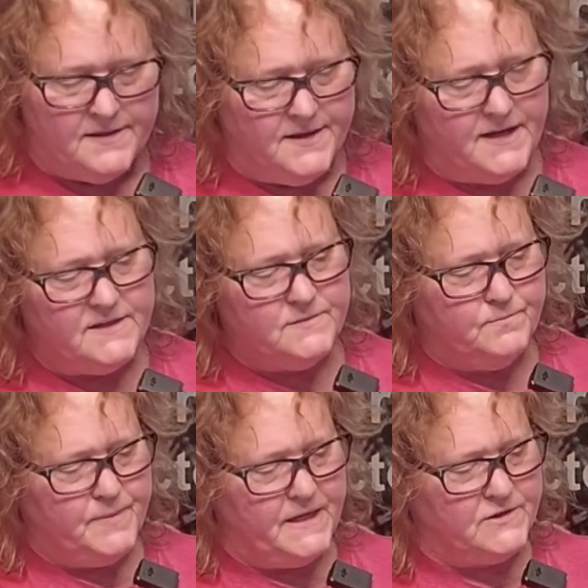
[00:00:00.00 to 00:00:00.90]
This
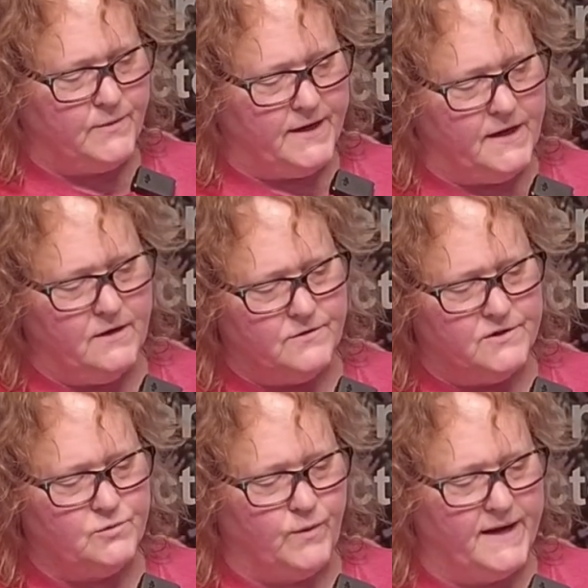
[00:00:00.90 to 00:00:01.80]
piece right here,
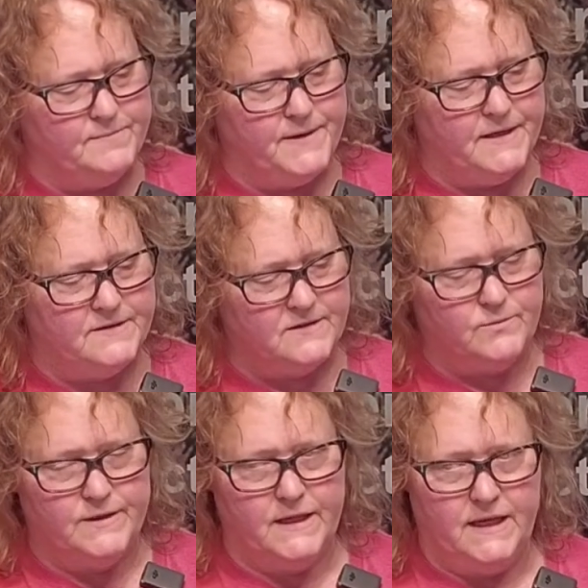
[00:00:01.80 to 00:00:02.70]
this red piece, is
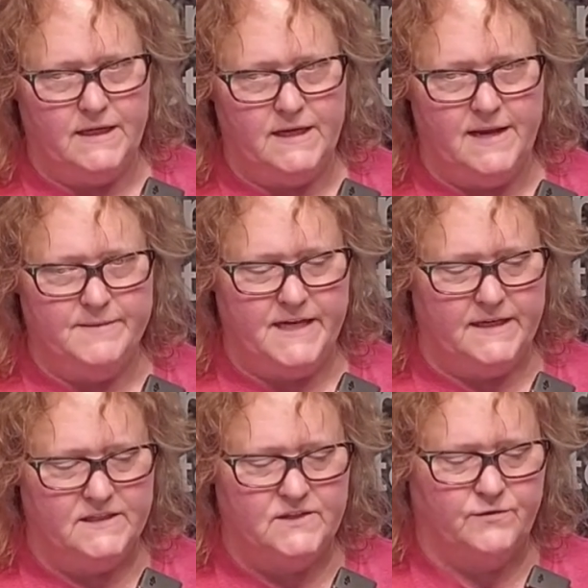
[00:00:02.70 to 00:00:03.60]
where the heat
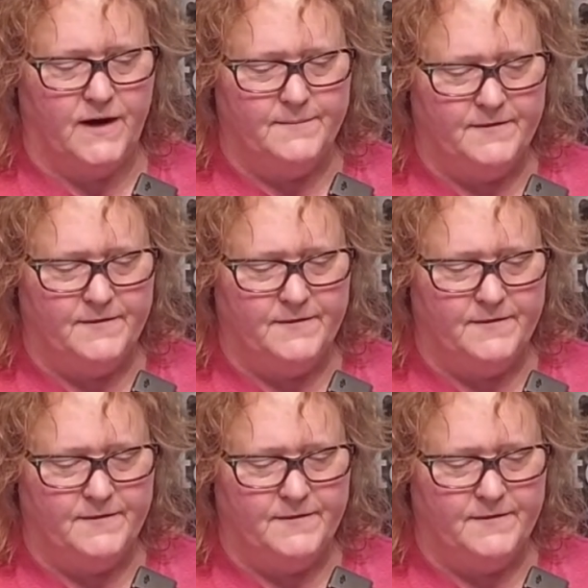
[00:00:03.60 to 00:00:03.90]
emanates from.